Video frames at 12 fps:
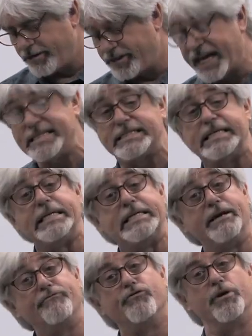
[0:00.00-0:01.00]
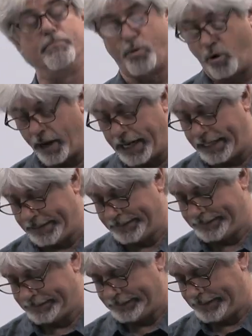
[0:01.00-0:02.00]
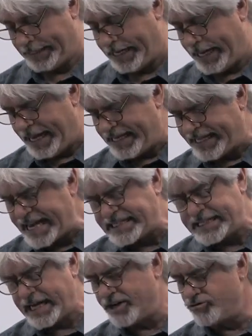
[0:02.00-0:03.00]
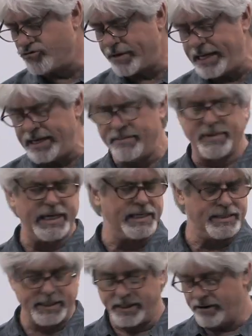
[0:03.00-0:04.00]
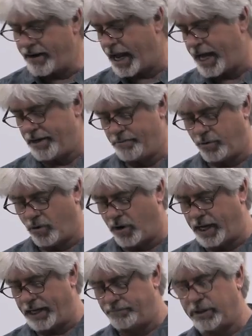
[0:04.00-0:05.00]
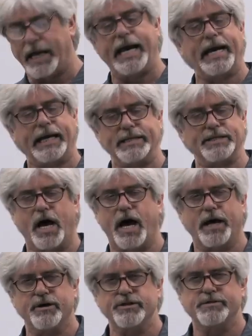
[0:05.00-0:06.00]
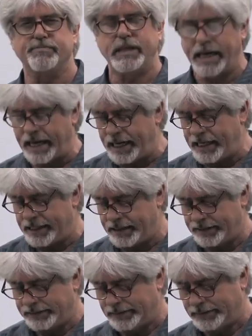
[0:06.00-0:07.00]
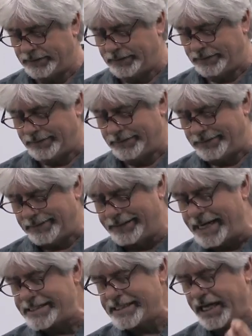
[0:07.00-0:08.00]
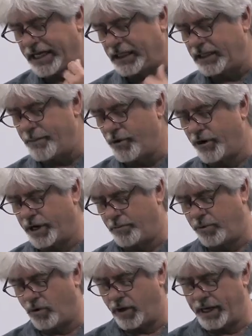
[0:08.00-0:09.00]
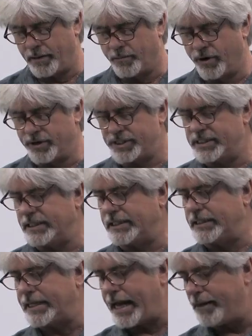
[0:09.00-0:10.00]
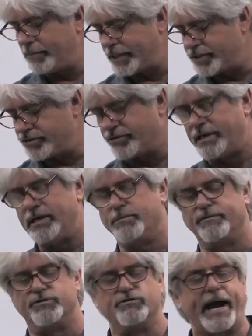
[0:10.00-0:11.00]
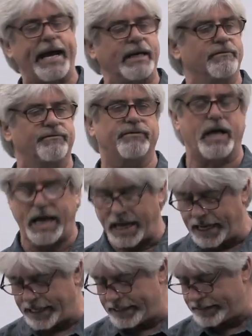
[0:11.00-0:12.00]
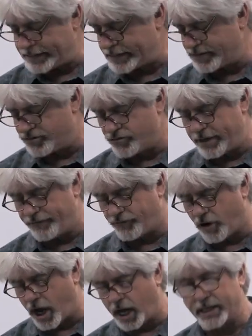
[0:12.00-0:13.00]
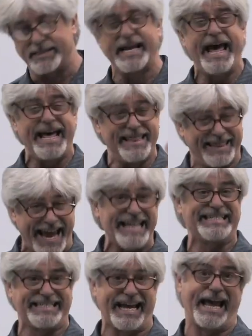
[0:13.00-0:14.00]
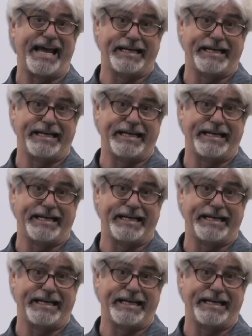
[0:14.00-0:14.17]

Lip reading: they see a different boy. They see a dreamy, deer-eyed boy playing as otters play. They see a glimmering boy immersed in the timeless dream of dragonflies and tree frogs. They say,